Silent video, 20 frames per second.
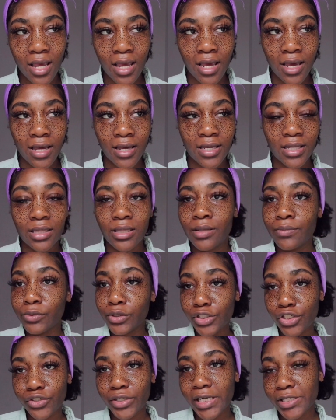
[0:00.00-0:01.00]
and the
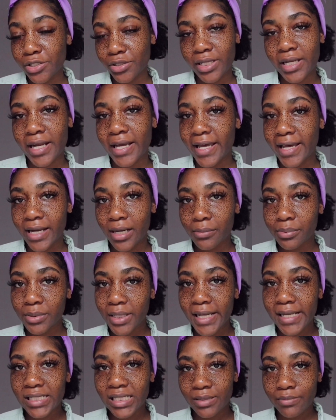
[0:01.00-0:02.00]
moisturizer that I had
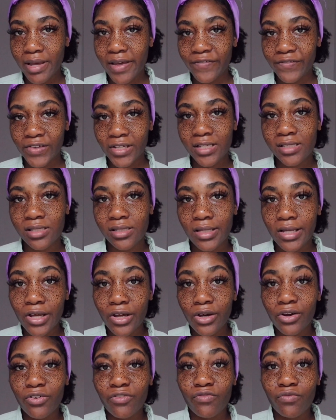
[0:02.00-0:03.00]
applied to my face
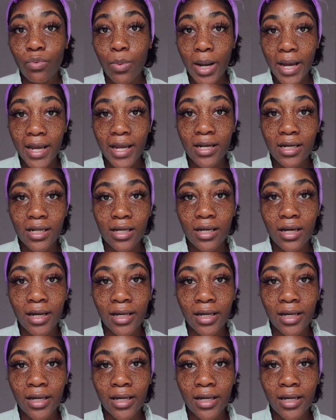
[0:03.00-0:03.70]
right